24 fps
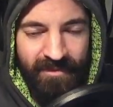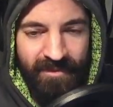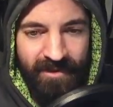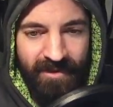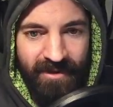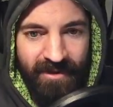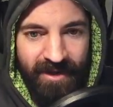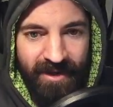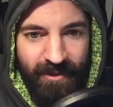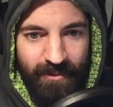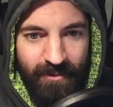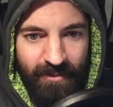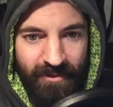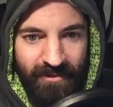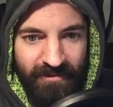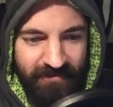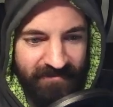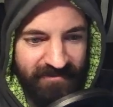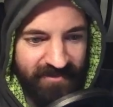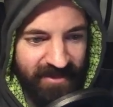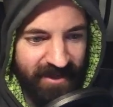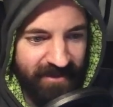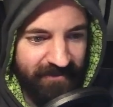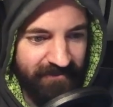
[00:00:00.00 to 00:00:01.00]
Alright, we've
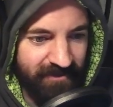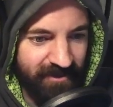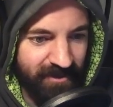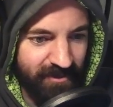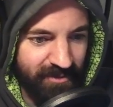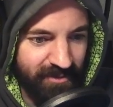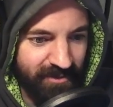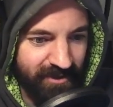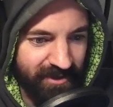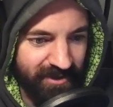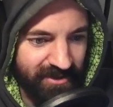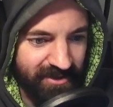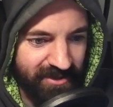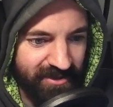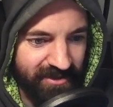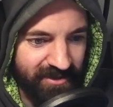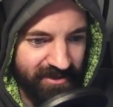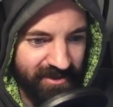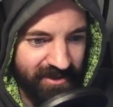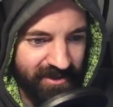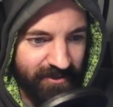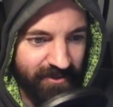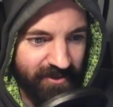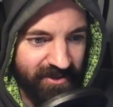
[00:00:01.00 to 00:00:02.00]
definitely breached.
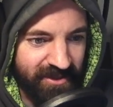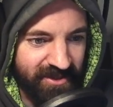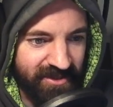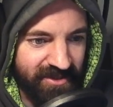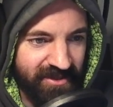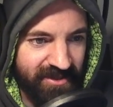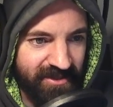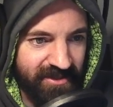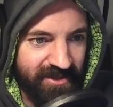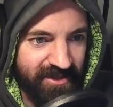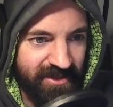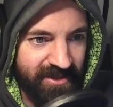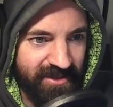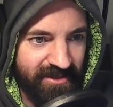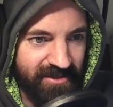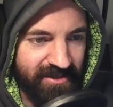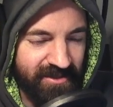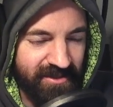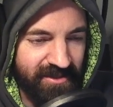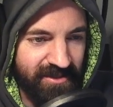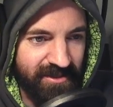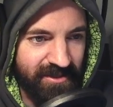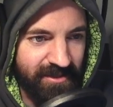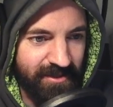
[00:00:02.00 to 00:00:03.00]
Alright, we just need to get
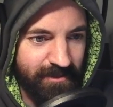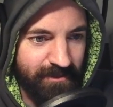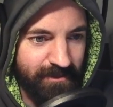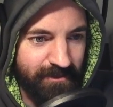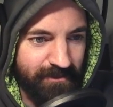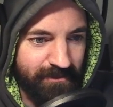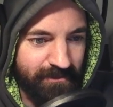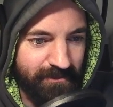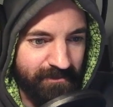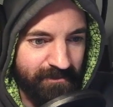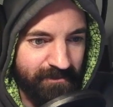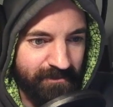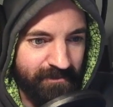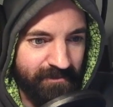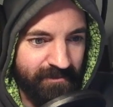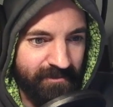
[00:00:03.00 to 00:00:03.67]
some...